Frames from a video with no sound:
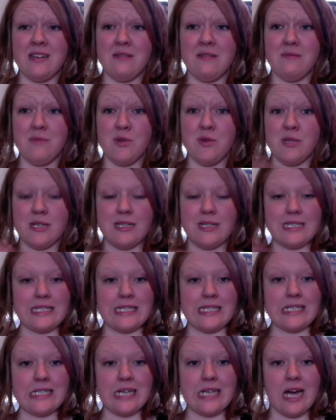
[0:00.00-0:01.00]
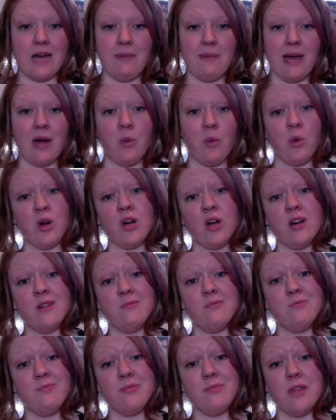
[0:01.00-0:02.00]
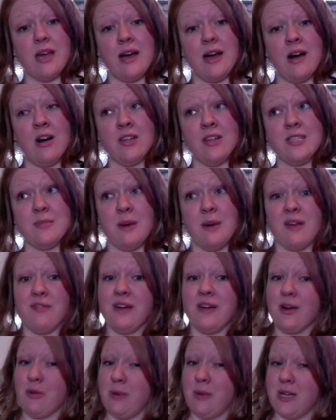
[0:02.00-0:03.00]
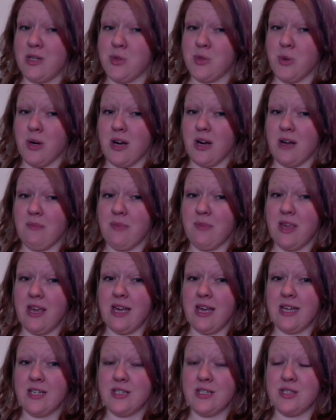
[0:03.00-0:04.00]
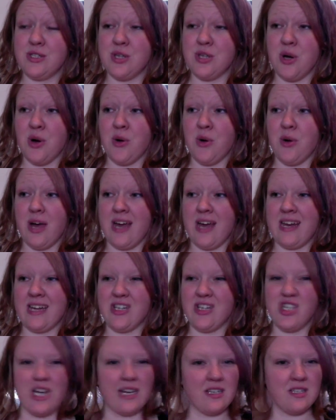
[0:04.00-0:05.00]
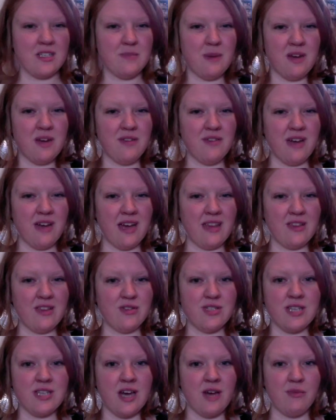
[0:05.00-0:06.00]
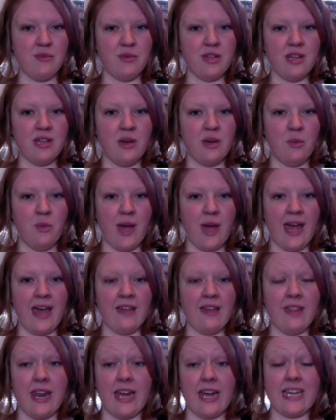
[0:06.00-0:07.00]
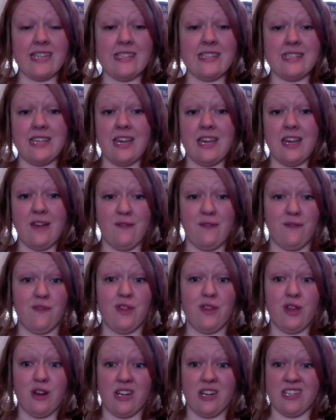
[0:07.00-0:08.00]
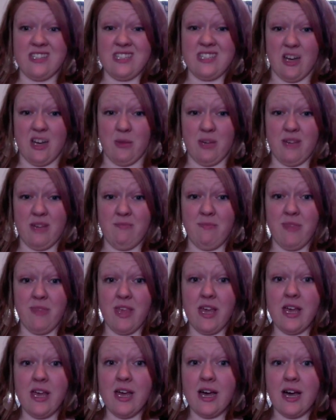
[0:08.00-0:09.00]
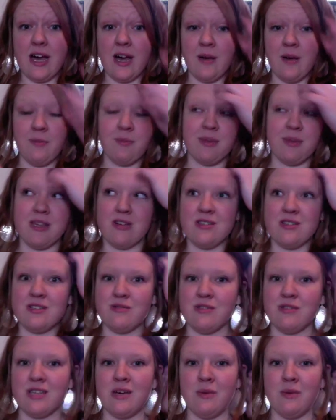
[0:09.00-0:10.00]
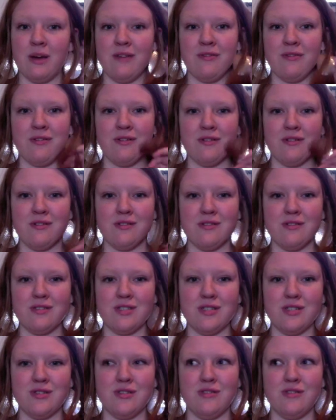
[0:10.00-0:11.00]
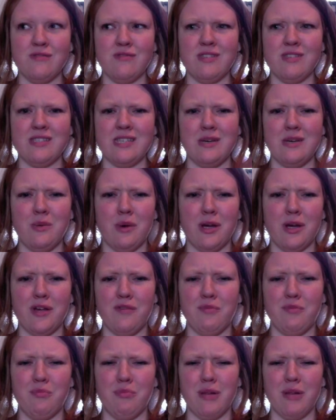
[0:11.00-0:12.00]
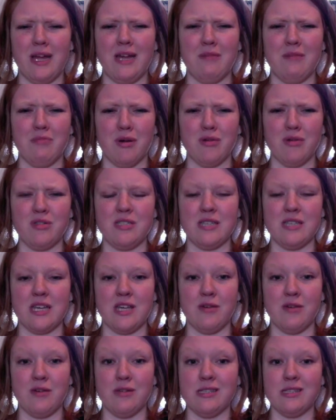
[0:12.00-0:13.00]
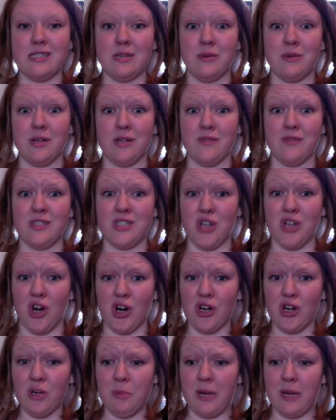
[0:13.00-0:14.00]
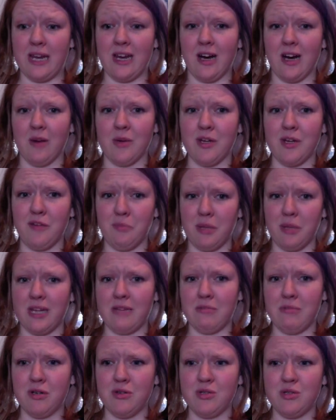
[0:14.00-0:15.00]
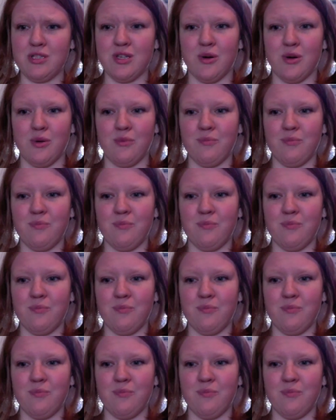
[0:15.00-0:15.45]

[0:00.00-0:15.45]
music listening time at work on Spotify or Pandora. So, and I checked Spotify, and there's not really a way that I can see, if there is, tell me, but there isn't really a way to see what you played most. Like, you can see what you starred, but not what you played most, so